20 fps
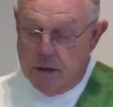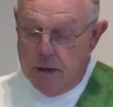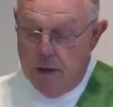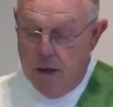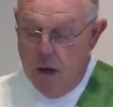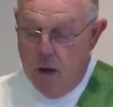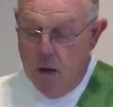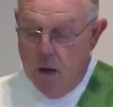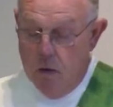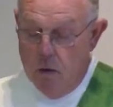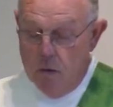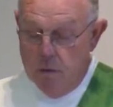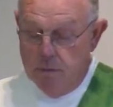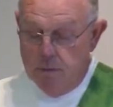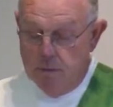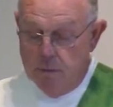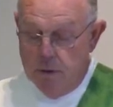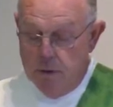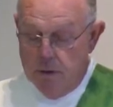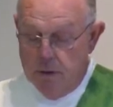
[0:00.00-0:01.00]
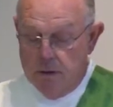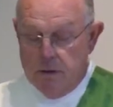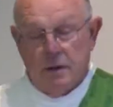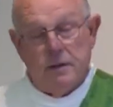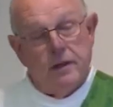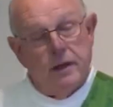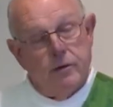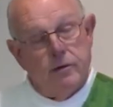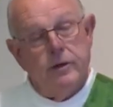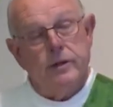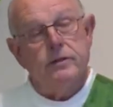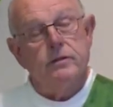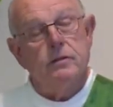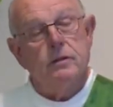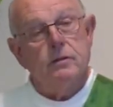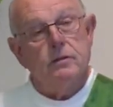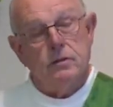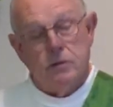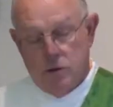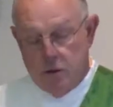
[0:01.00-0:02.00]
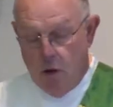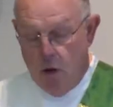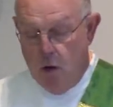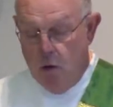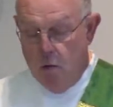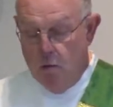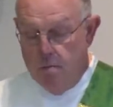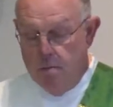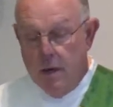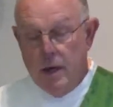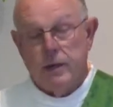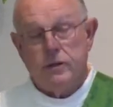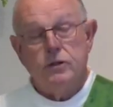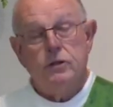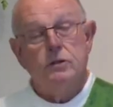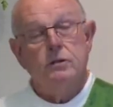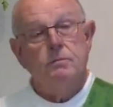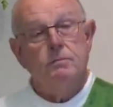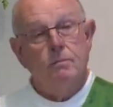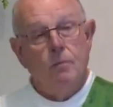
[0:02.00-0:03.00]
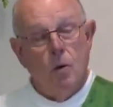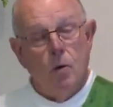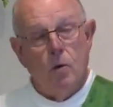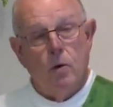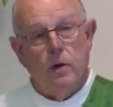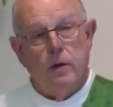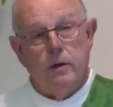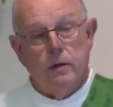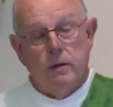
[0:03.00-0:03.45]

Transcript: to know that there is so much more.